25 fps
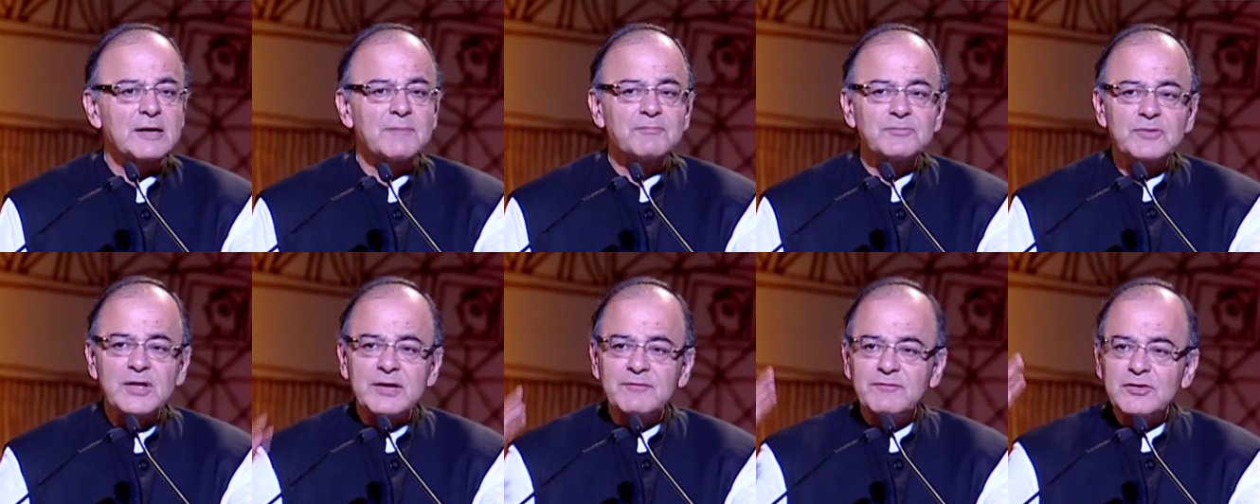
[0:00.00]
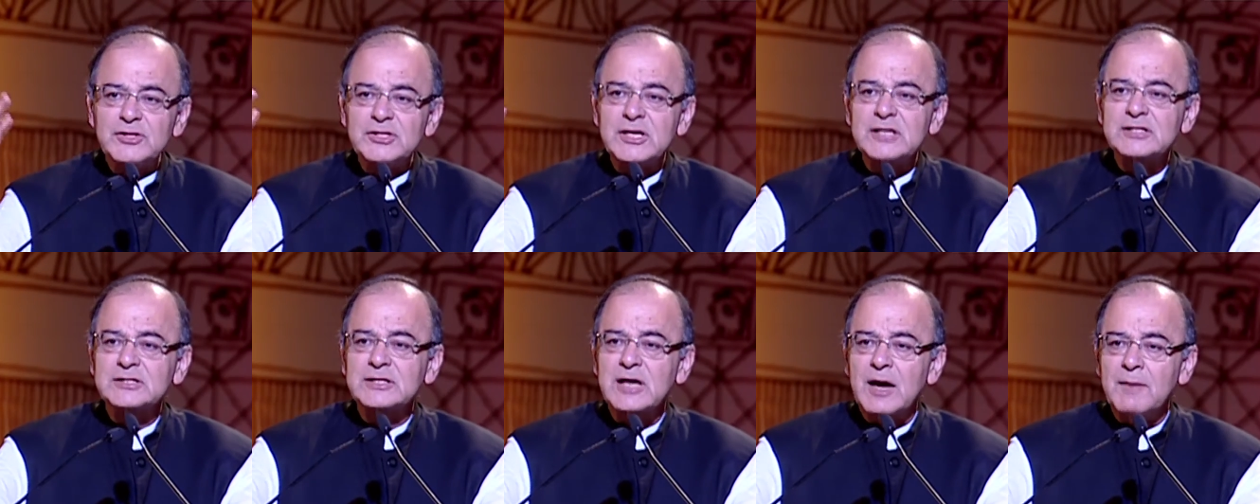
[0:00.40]
something
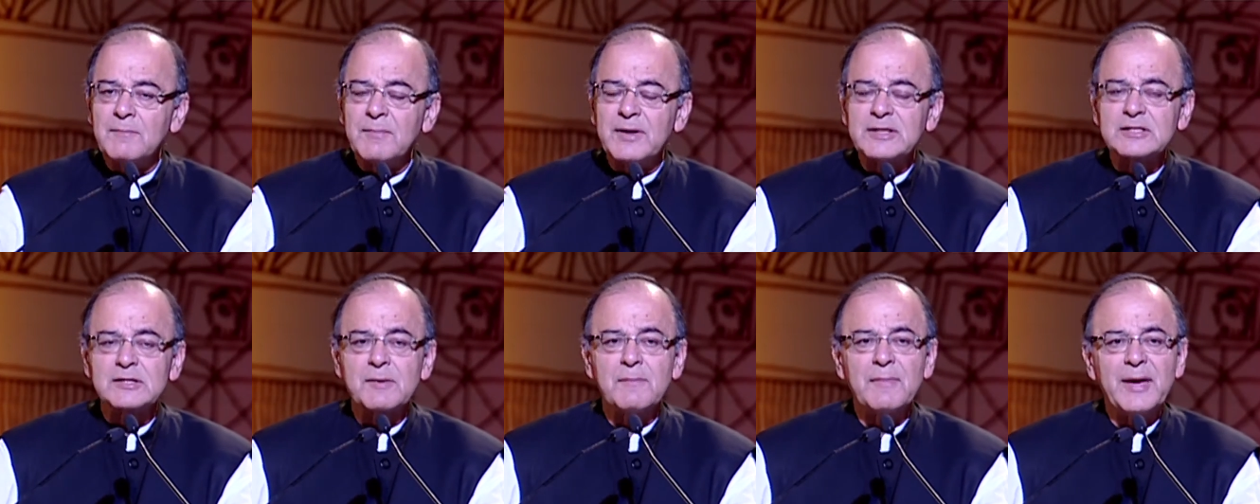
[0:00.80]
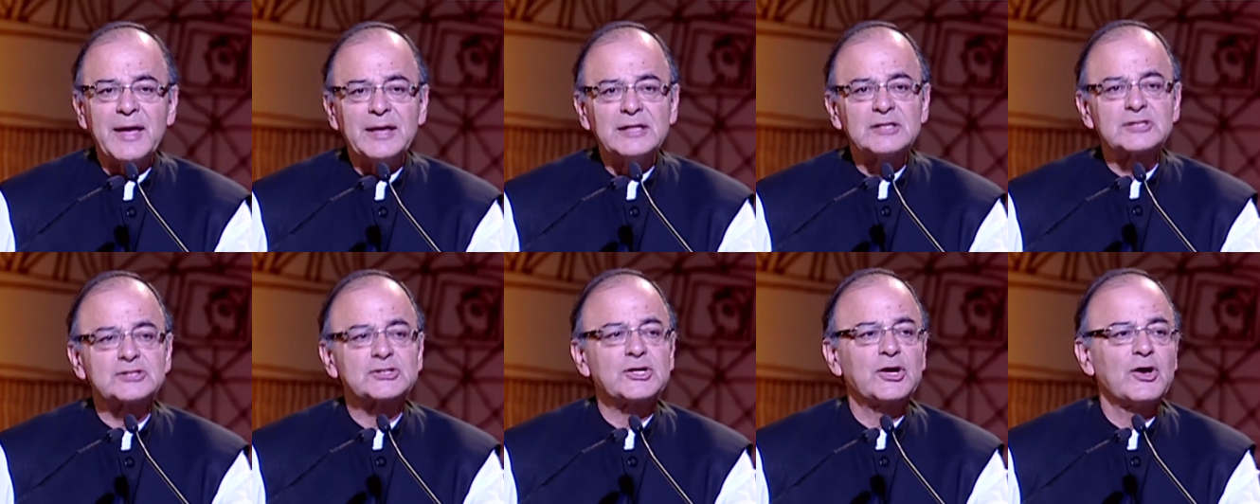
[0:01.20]
which has come as a
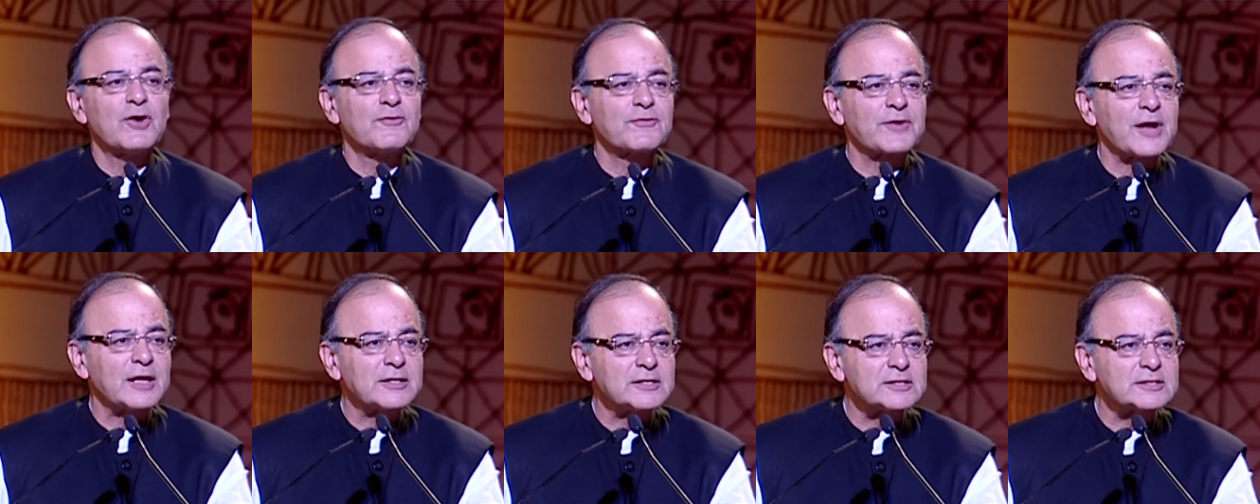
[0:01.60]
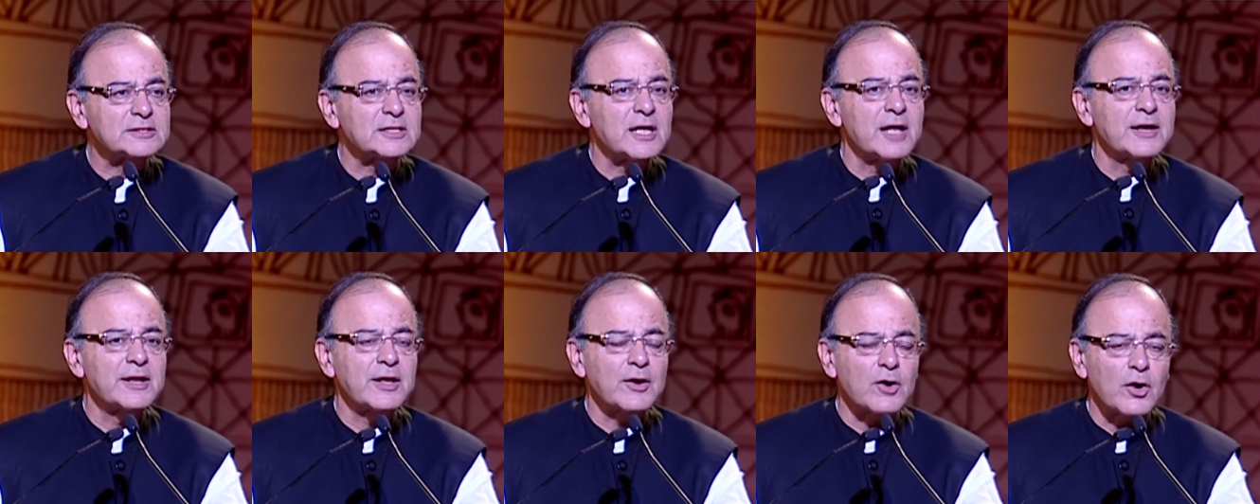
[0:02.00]
mainstay of
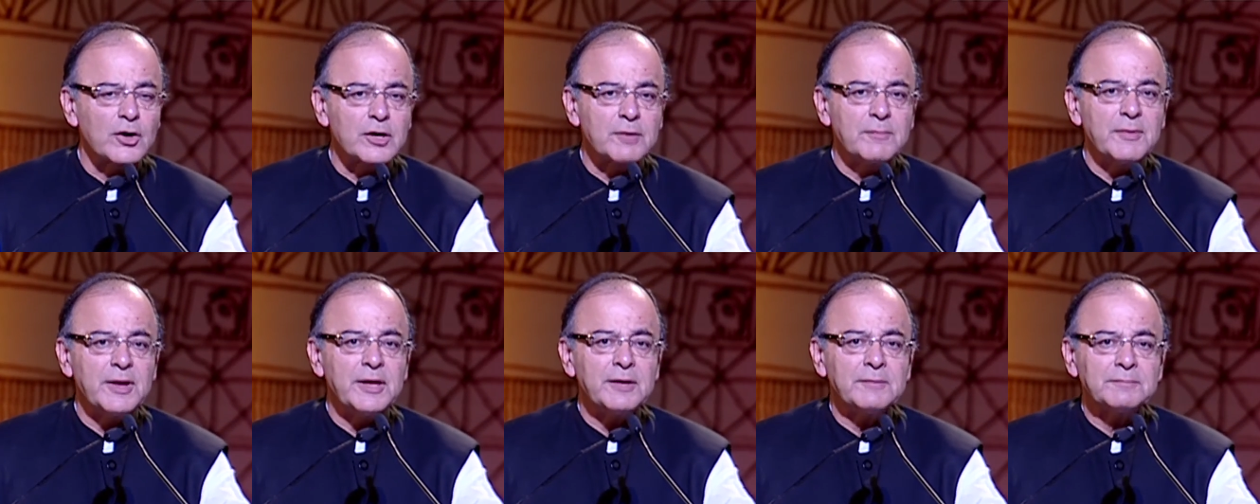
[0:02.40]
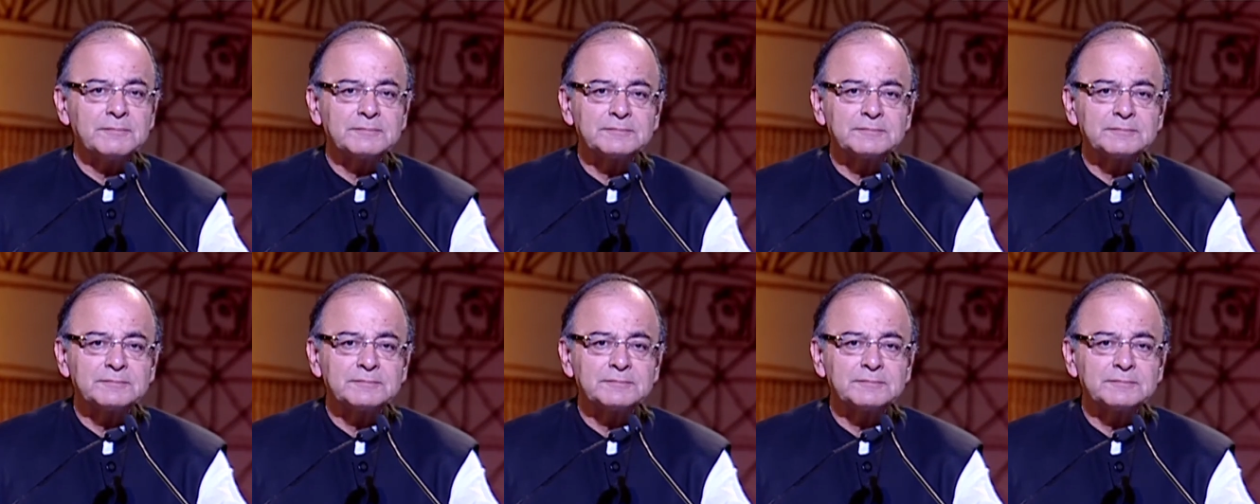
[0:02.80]
Rajasthan economy.